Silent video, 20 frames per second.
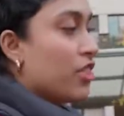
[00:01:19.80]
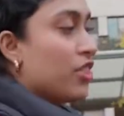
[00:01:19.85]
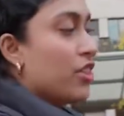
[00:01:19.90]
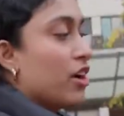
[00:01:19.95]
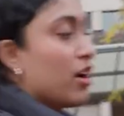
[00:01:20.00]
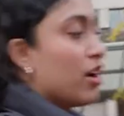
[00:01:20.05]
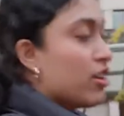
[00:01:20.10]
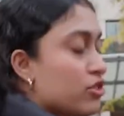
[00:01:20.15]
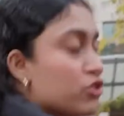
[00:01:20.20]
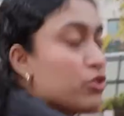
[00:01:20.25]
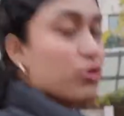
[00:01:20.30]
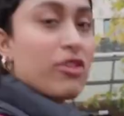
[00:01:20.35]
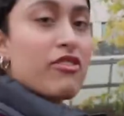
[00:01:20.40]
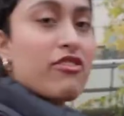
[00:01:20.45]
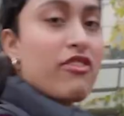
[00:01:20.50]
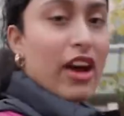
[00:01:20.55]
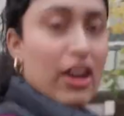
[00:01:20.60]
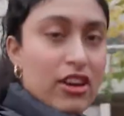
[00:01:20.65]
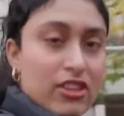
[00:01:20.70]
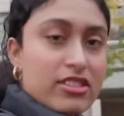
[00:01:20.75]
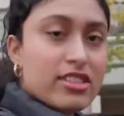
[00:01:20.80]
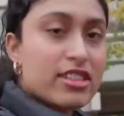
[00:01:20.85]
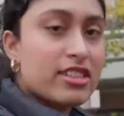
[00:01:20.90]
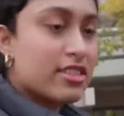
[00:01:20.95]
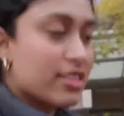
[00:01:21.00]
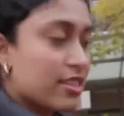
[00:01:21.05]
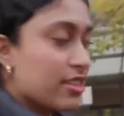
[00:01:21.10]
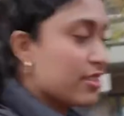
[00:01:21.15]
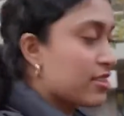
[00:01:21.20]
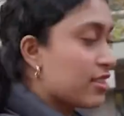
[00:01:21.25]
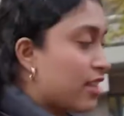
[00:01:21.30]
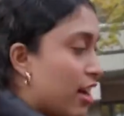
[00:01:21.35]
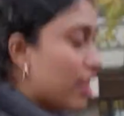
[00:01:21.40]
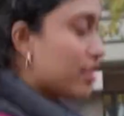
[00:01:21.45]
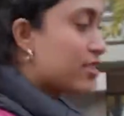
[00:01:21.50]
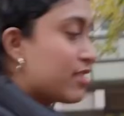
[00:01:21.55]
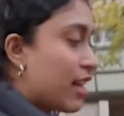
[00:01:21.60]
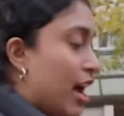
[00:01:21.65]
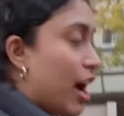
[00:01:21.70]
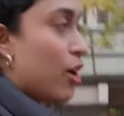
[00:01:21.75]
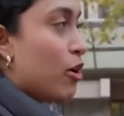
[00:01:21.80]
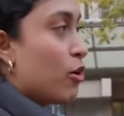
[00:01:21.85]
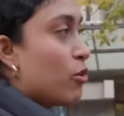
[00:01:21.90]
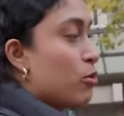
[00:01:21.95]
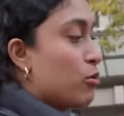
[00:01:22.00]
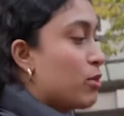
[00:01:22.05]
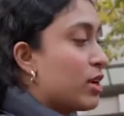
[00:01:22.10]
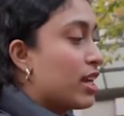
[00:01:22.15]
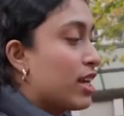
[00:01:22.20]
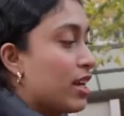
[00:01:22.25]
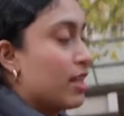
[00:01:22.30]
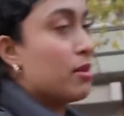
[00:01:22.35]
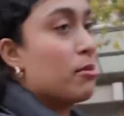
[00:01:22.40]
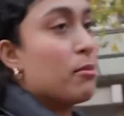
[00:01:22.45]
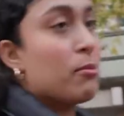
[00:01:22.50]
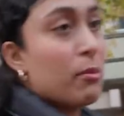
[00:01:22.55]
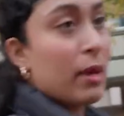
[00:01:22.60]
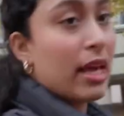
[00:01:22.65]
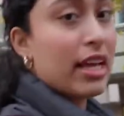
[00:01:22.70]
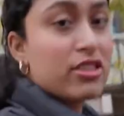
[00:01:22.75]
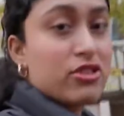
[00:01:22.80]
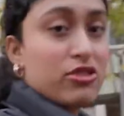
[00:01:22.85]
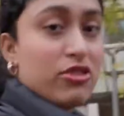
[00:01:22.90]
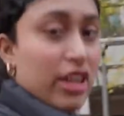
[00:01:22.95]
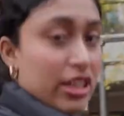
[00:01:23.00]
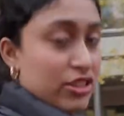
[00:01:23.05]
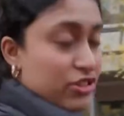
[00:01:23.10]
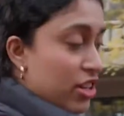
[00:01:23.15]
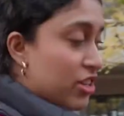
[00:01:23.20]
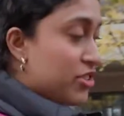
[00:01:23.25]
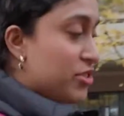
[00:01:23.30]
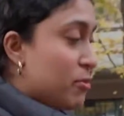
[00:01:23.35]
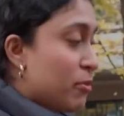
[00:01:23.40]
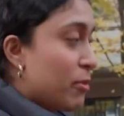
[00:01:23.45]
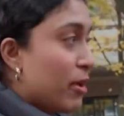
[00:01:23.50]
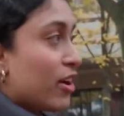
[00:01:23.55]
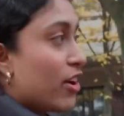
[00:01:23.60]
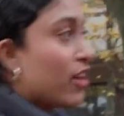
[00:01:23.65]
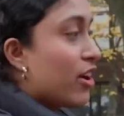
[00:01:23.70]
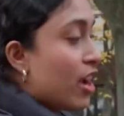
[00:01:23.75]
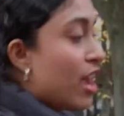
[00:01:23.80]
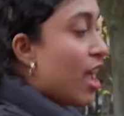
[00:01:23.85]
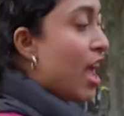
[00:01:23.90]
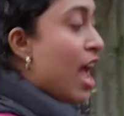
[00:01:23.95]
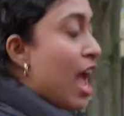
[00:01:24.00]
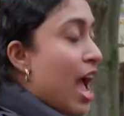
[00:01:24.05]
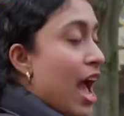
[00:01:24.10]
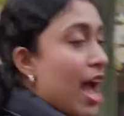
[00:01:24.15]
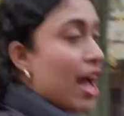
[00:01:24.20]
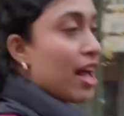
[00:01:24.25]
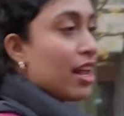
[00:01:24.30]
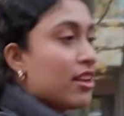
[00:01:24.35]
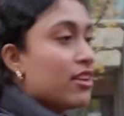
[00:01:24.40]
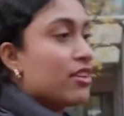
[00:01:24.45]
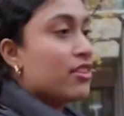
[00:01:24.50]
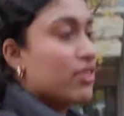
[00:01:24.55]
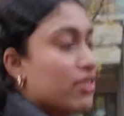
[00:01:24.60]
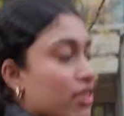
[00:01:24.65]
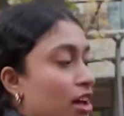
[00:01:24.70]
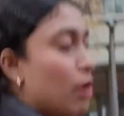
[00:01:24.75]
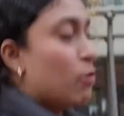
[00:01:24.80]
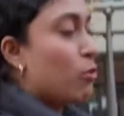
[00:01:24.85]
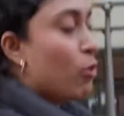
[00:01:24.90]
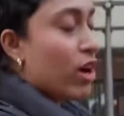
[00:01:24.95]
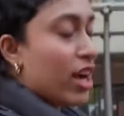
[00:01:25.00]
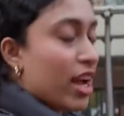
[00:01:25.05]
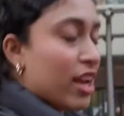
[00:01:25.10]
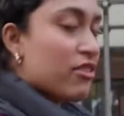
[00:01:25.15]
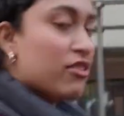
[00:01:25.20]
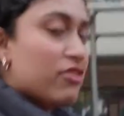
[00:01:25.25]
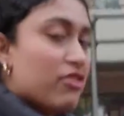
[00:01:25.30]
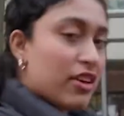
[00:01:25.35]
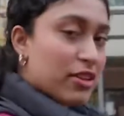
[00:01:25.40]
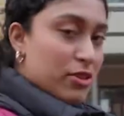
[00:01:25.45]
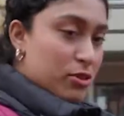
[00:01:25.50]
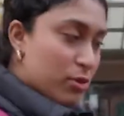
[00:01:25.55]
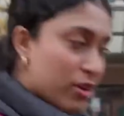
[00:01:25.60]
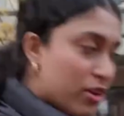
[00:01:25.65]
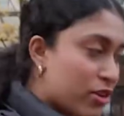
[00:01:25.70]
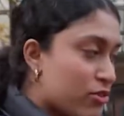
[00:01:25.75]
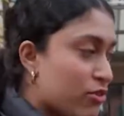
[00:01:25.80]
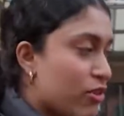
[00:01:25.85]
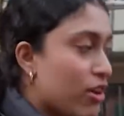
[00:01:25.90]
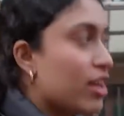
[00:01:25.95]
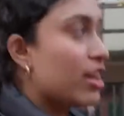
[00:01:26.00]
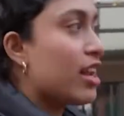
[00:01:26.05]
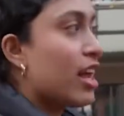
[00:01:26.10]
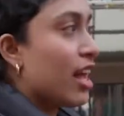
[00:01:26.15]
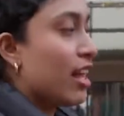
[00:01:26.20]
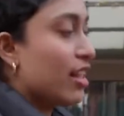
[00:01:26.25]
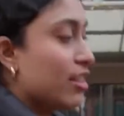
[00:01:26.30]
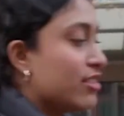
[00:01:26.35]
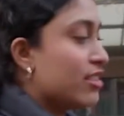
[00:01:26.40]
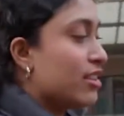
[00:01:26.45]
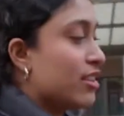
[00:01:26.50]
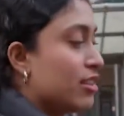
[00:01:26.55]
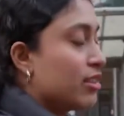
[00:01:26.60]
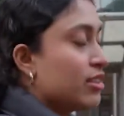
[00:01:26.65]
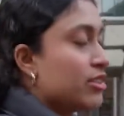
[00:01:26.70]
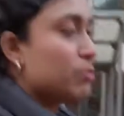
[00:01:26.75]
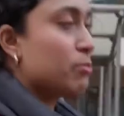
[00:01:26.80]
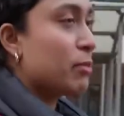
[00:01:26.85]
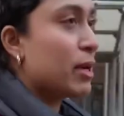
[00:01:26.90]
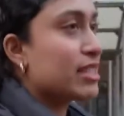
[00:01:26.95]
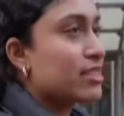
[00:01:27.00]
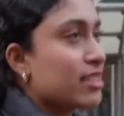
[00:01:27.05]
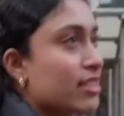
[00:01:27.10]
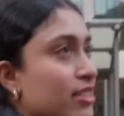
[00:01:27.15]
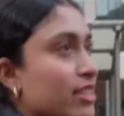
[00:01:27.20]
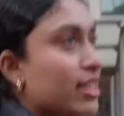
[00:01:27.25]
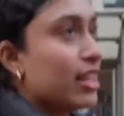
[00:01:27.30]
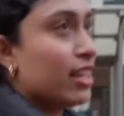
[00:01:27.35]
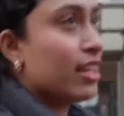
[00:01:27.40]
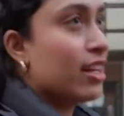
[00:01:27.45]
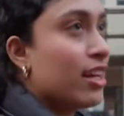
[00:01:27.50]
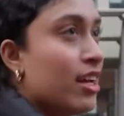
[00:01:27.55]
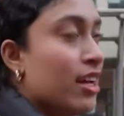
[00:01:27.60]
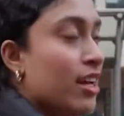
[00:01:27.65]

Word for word: the student faculty to discuss how we can make student education better and what kind of events we could run and basically